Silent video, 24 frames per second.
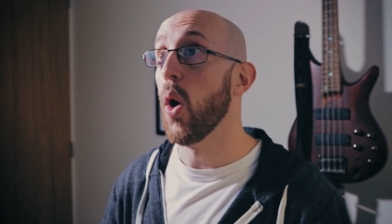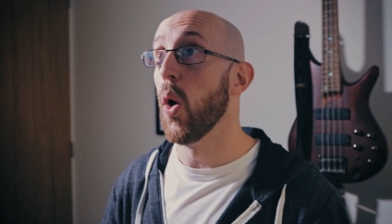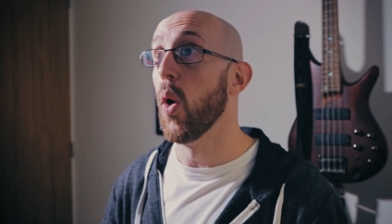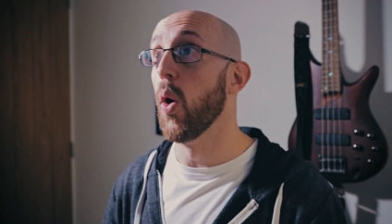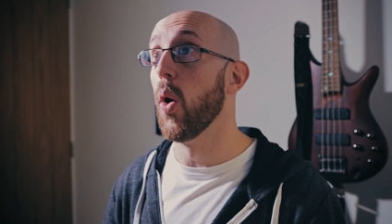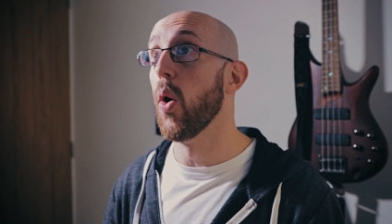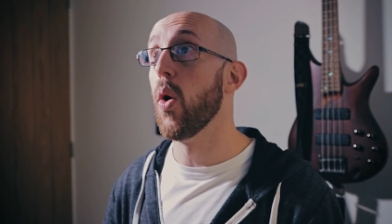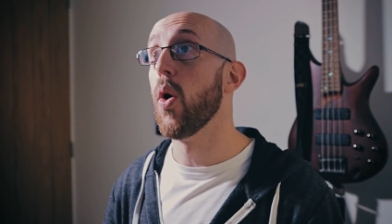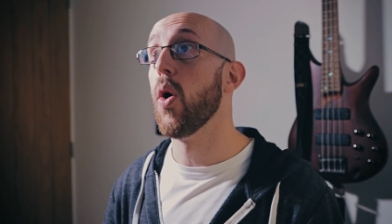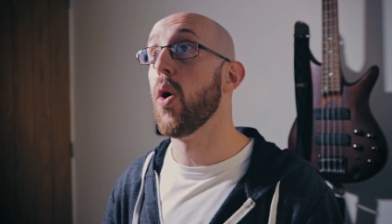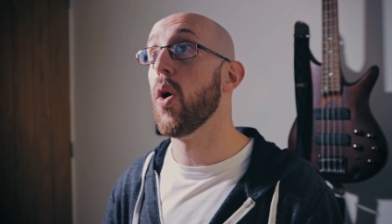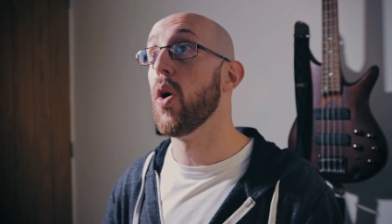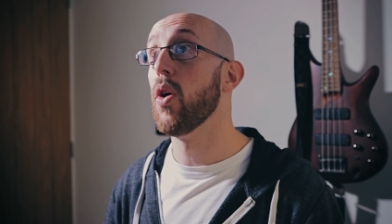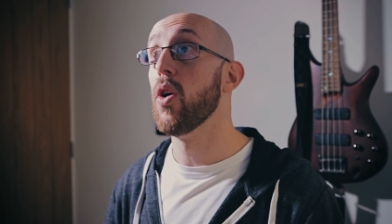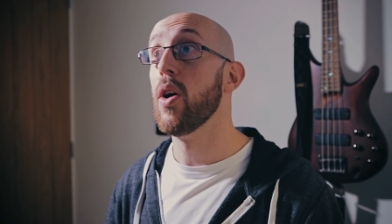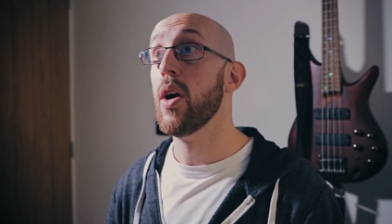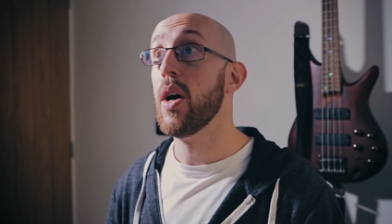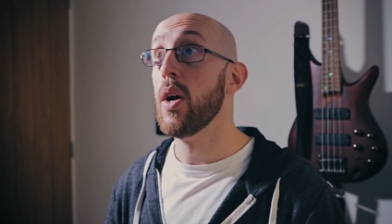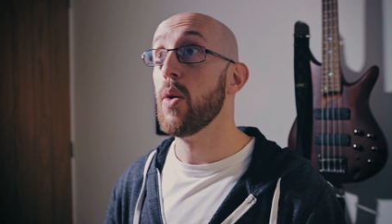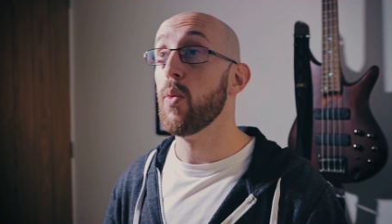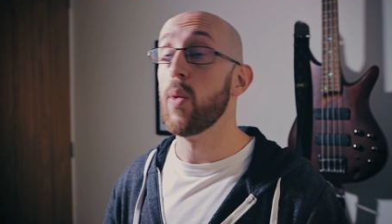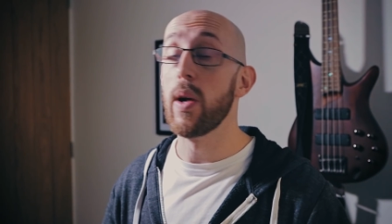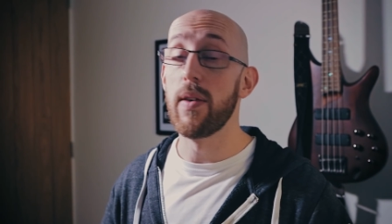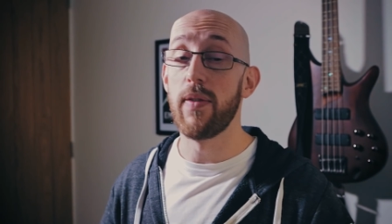
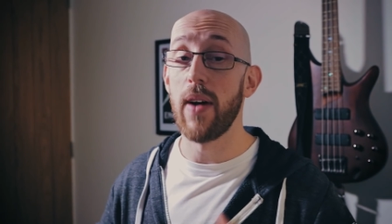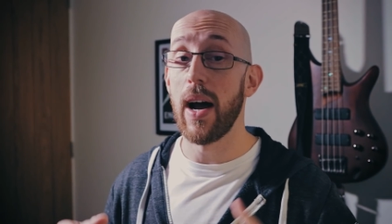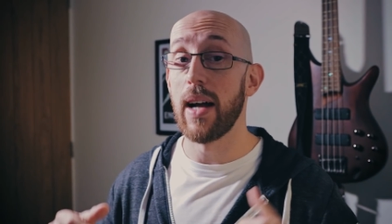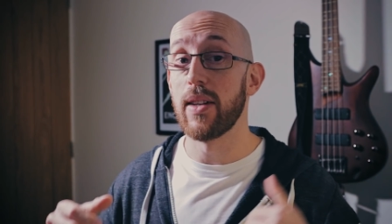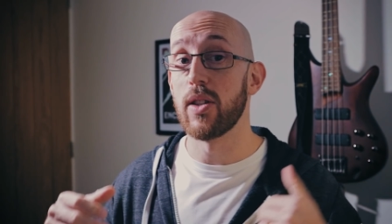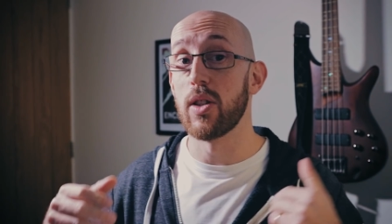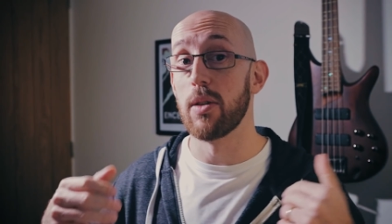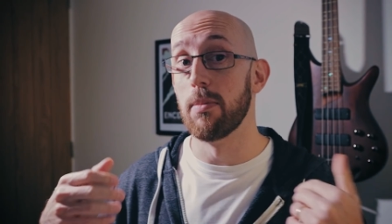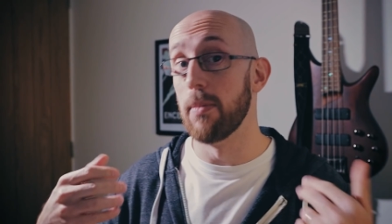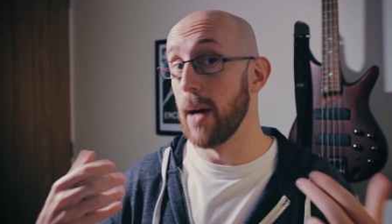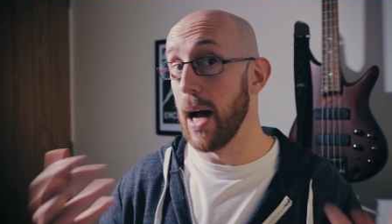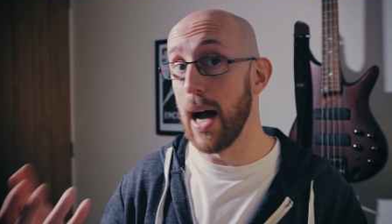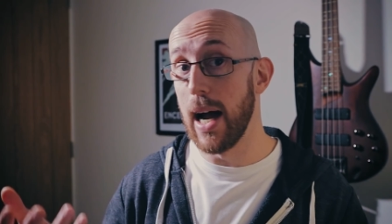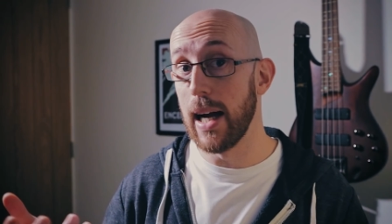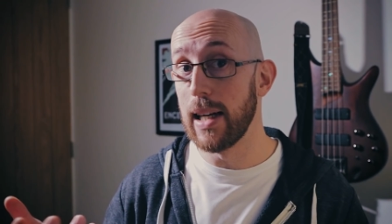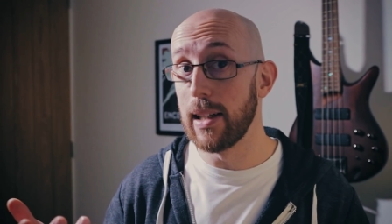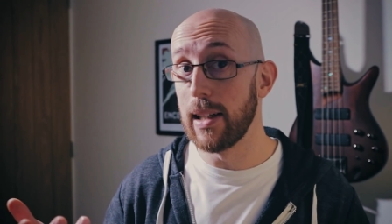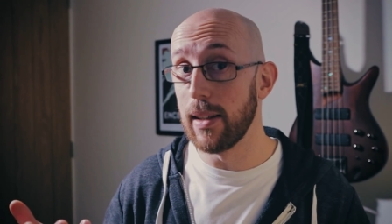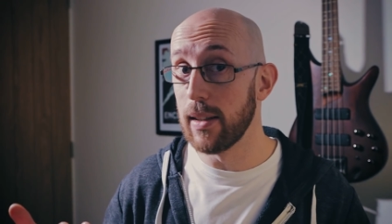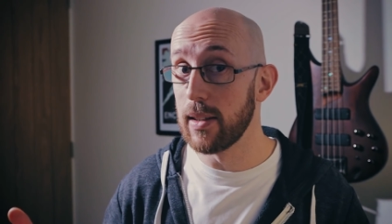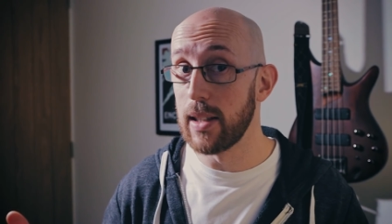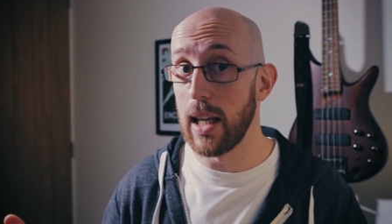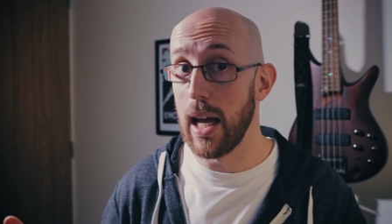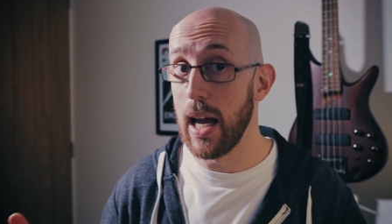or we've had some
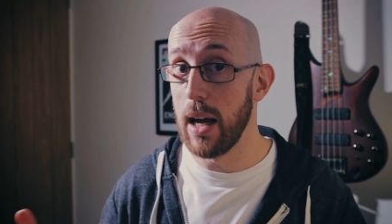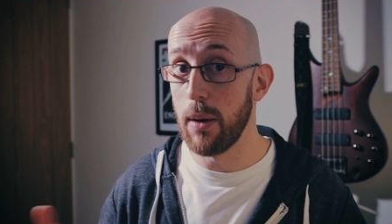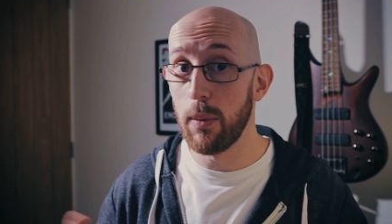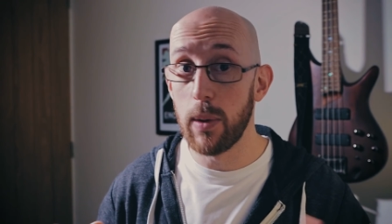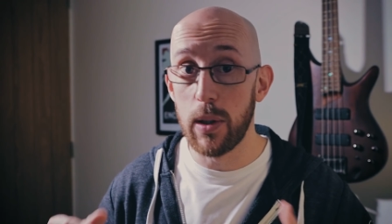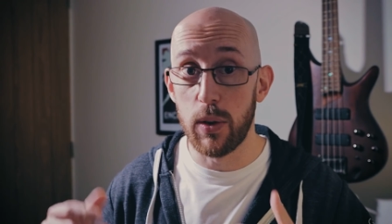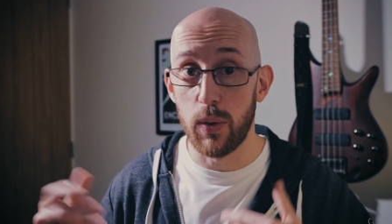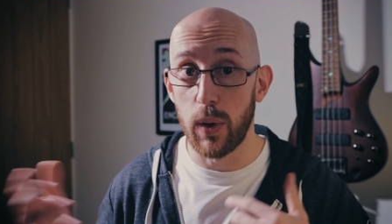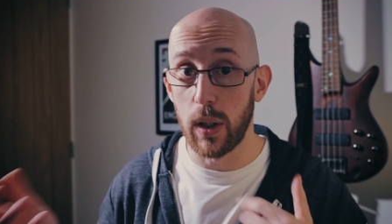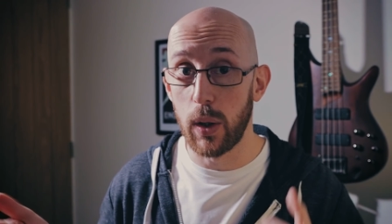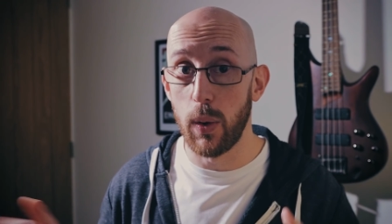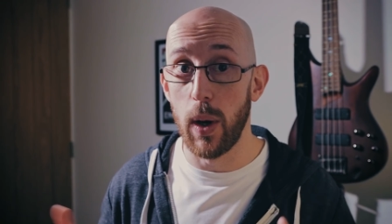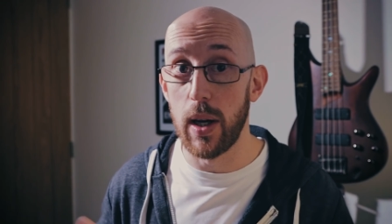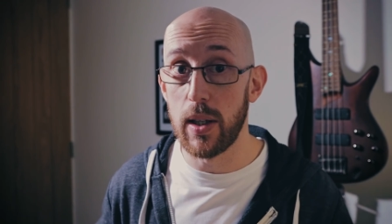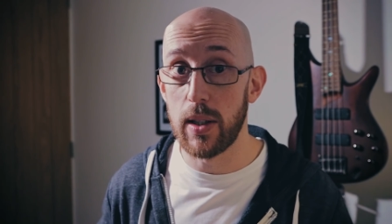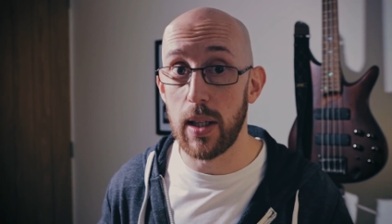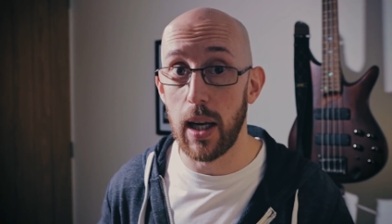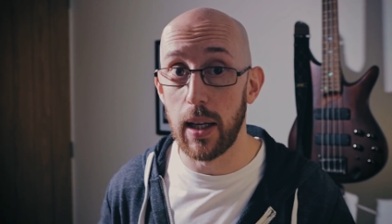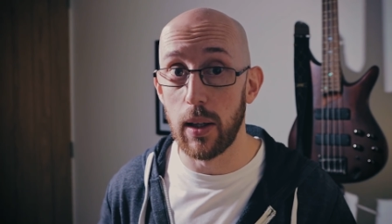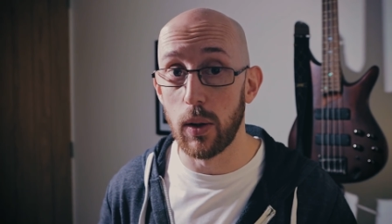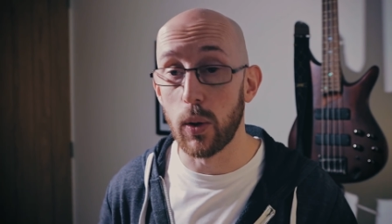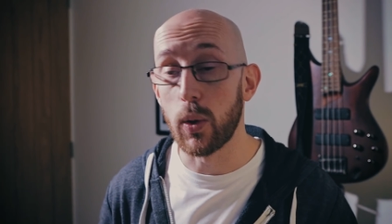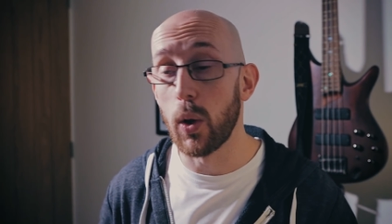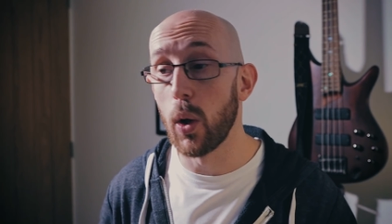idle time with request
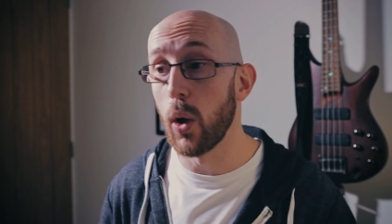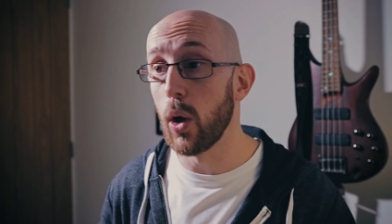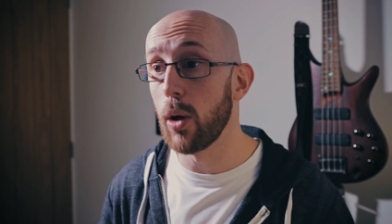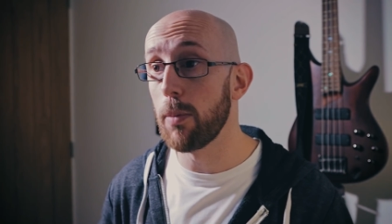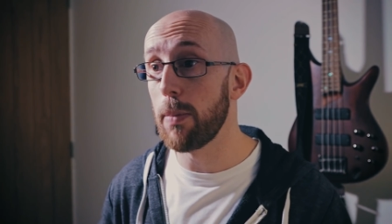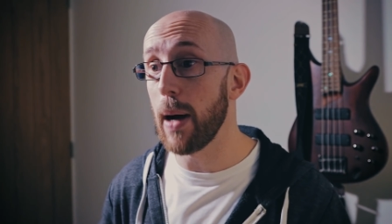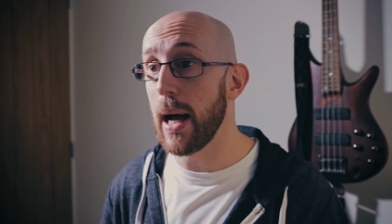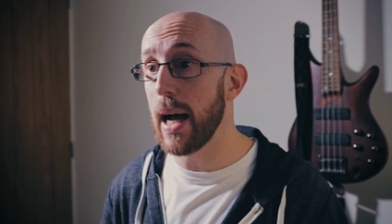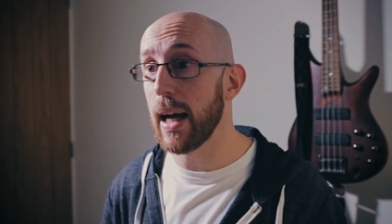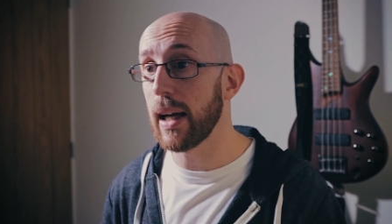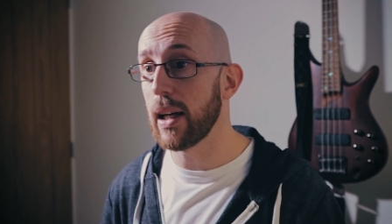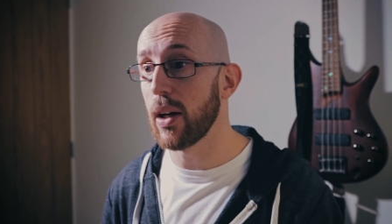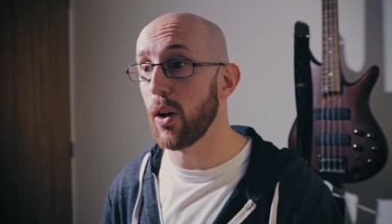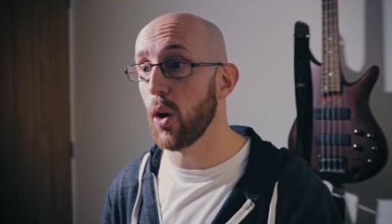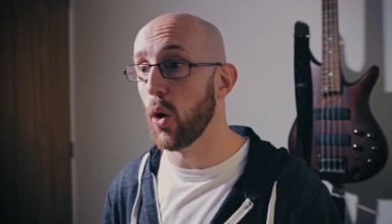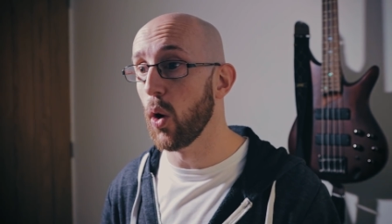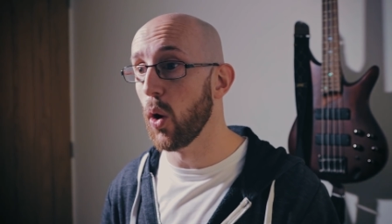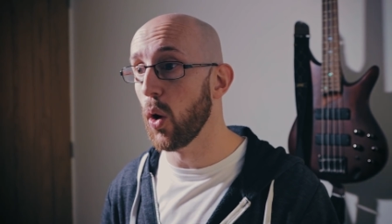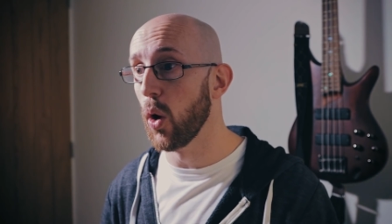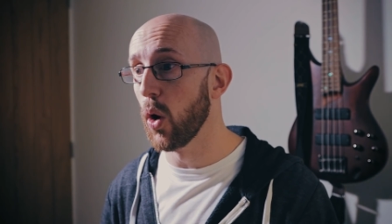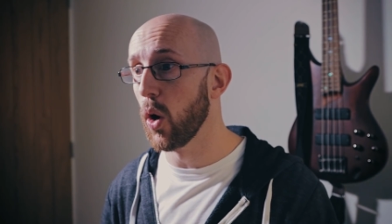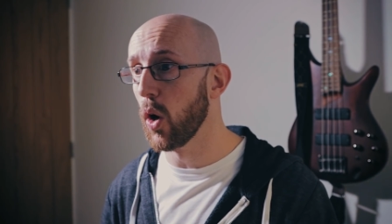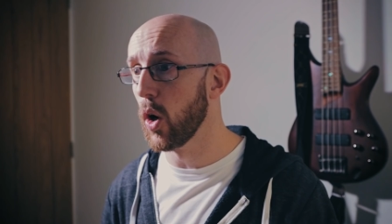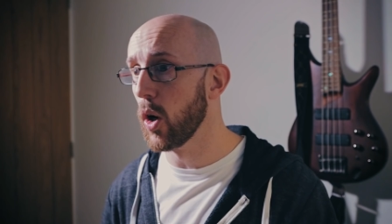idle callback,
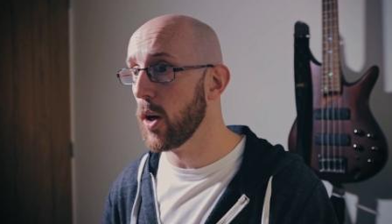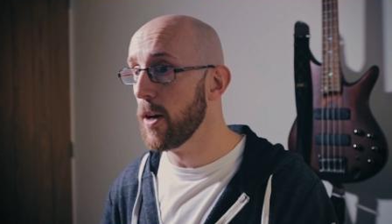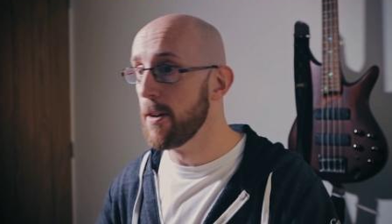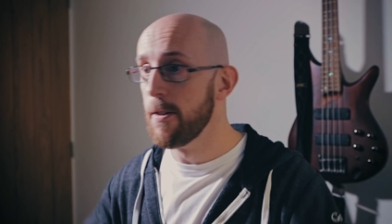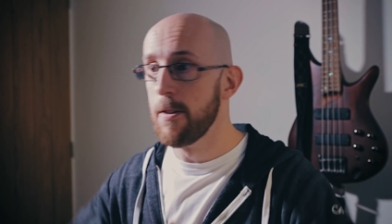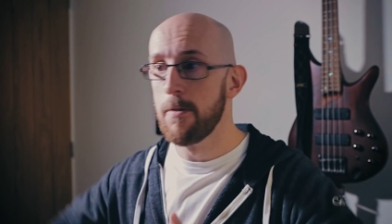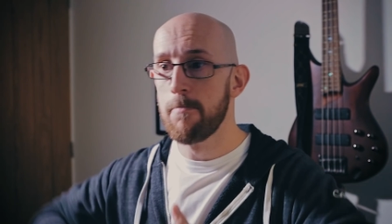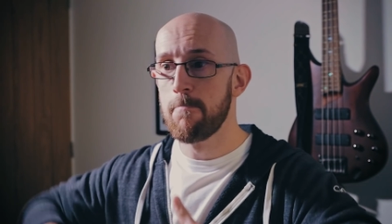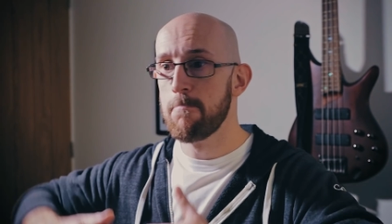or,